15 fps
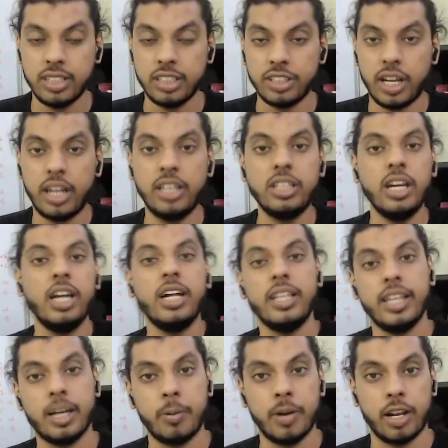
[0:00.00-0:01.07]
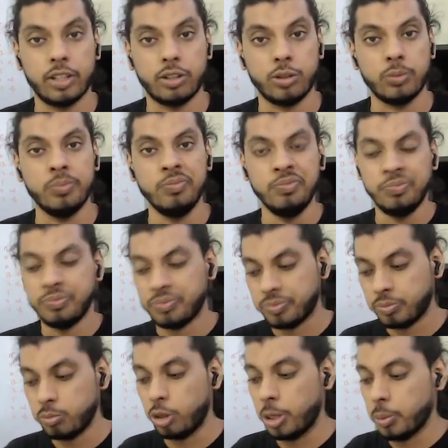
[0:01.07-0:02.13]
a challenge, they come and ask you.
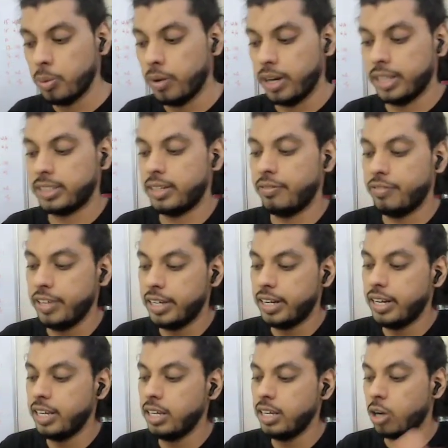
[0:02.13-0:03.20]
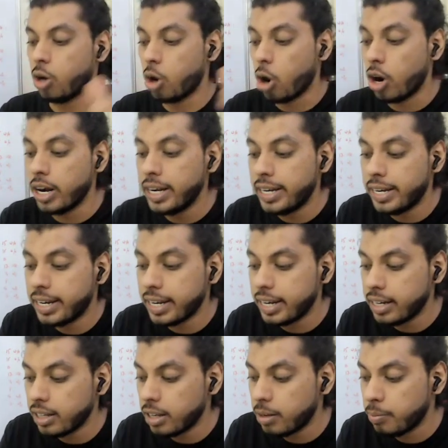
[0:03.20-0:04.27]
Point number 1 is weekly
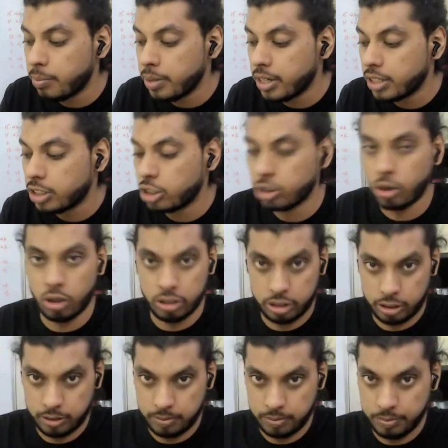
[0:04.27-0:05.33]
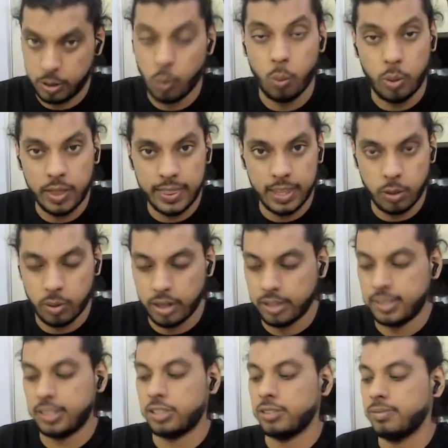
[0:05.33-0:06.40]
content-based calls with Q&A
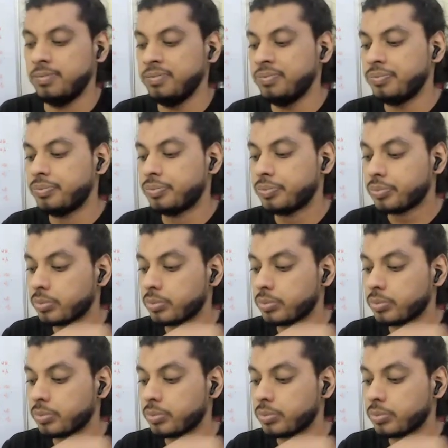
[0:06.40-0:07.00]
sessions.